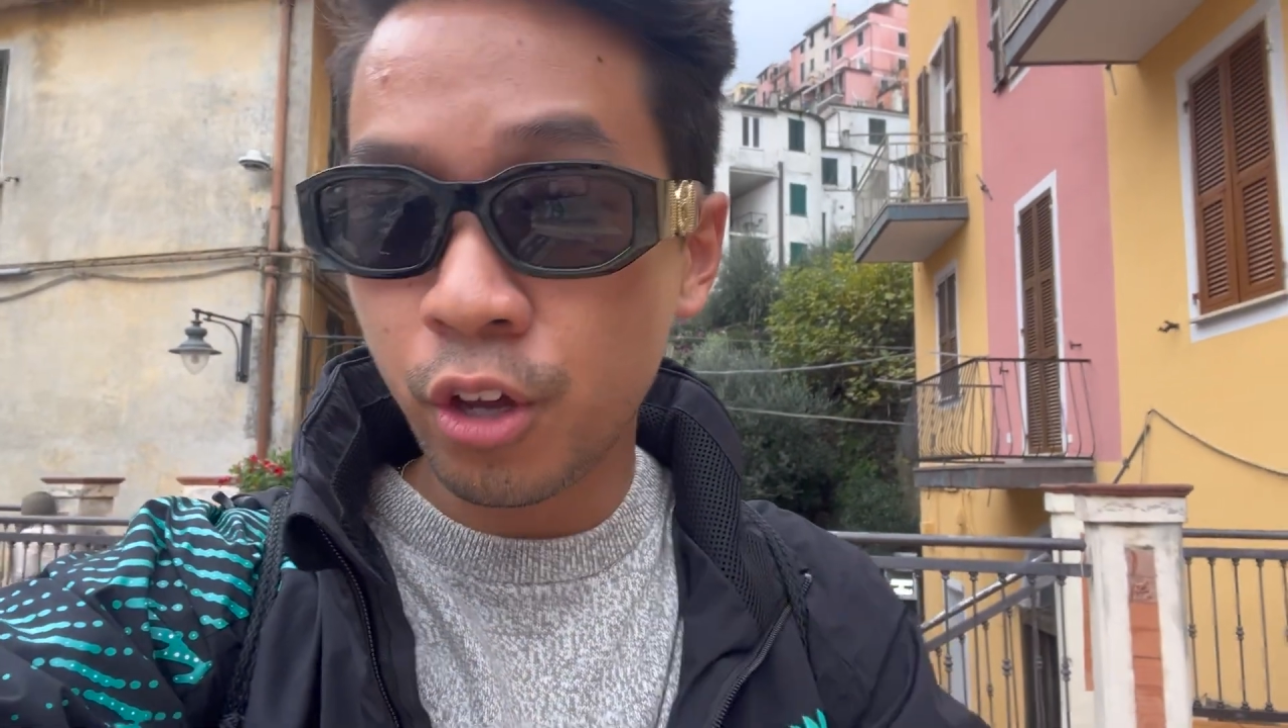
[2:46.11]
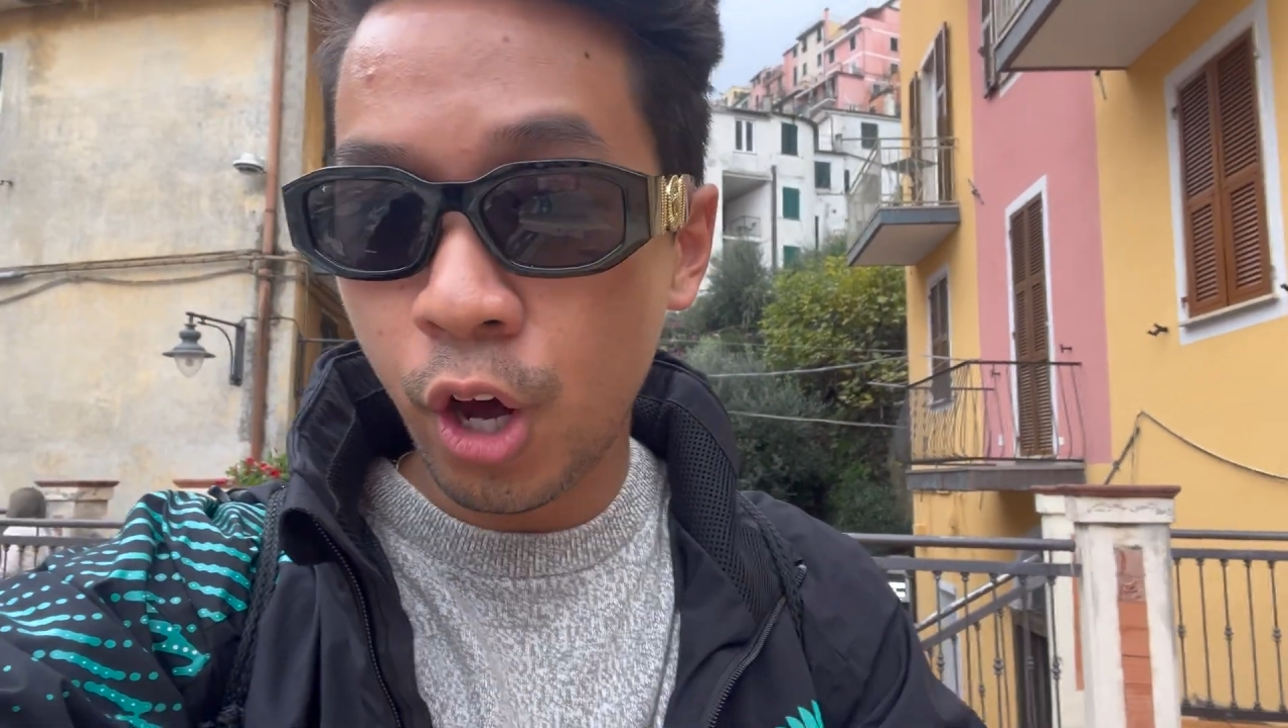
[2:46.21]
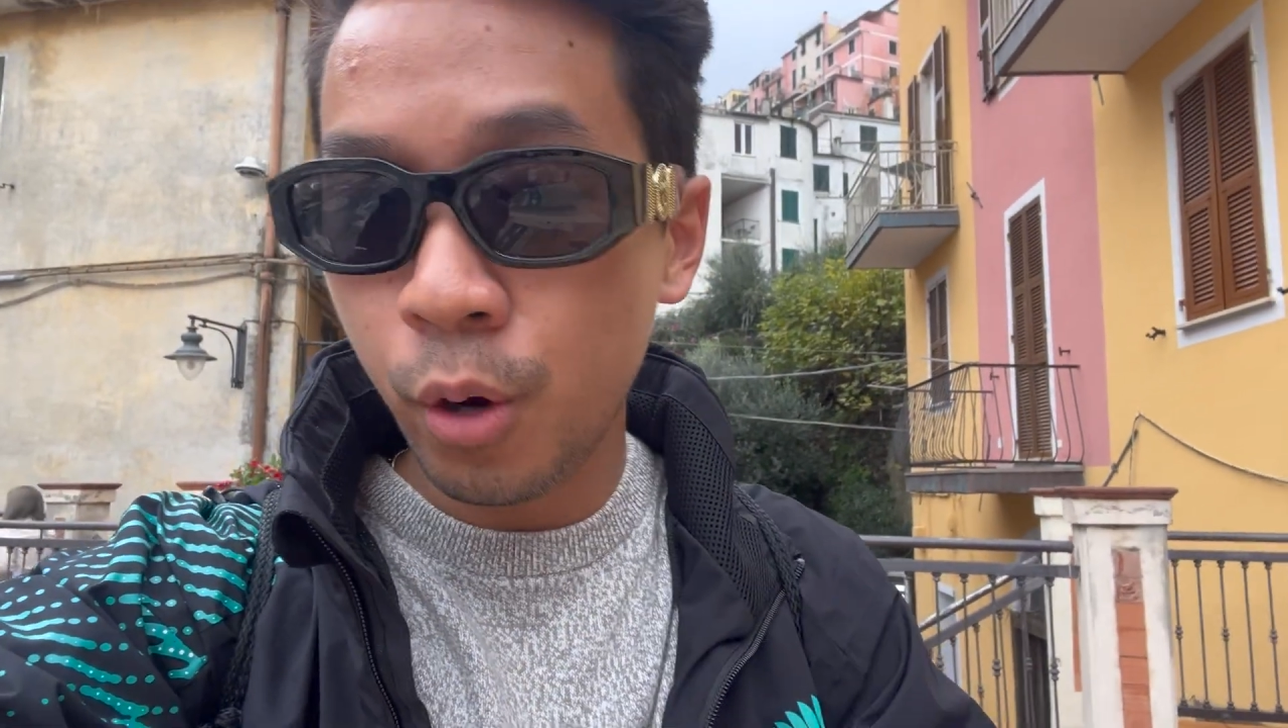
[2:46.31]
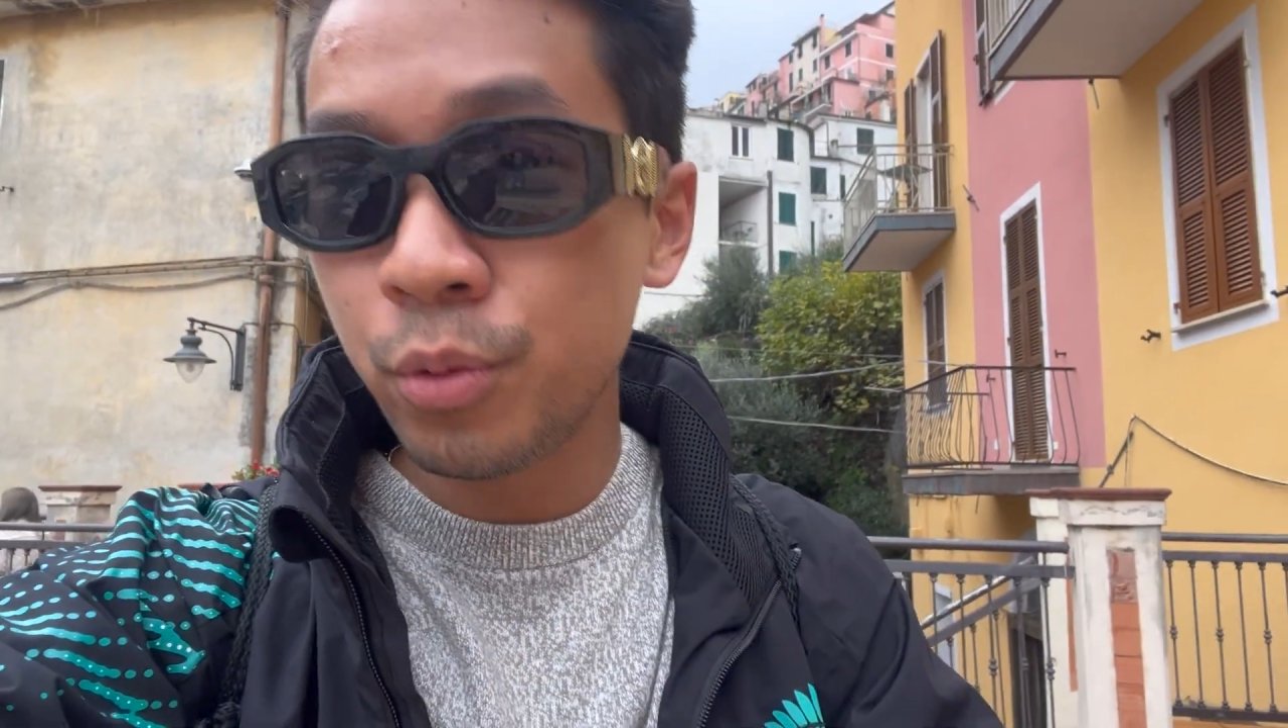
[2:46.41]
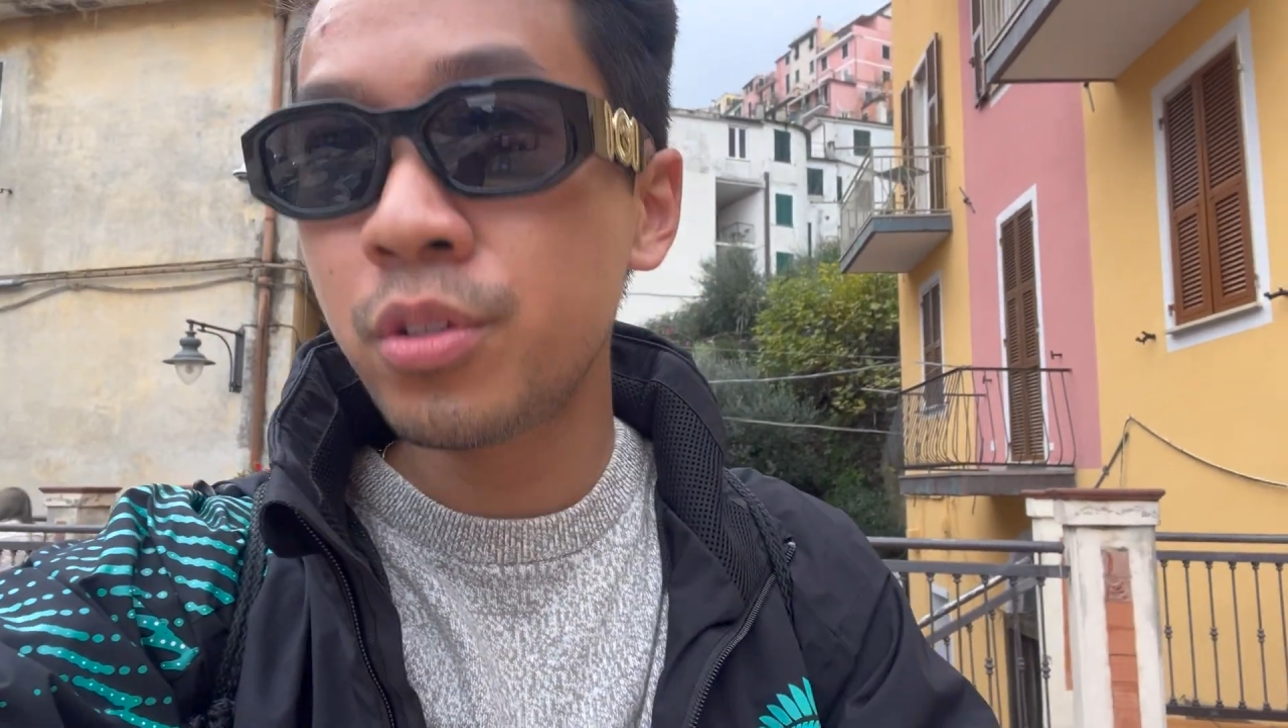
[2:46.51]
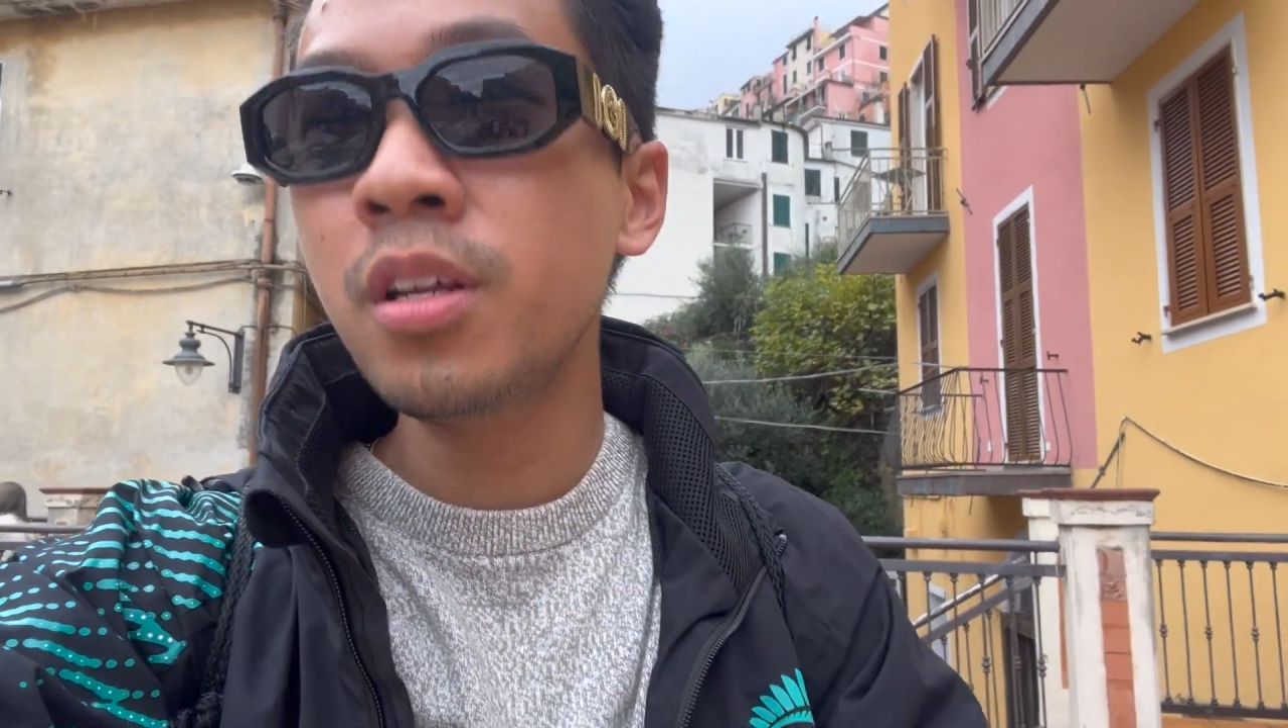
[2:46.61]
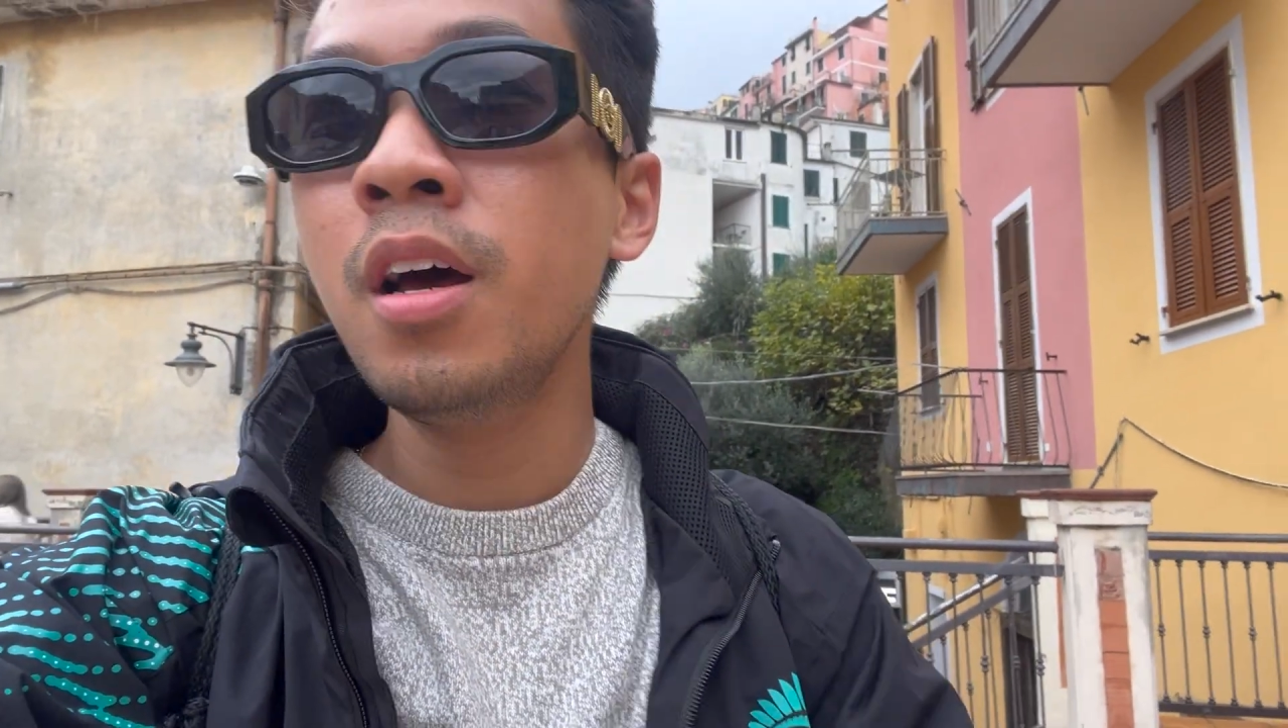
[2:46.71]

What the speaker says: coast.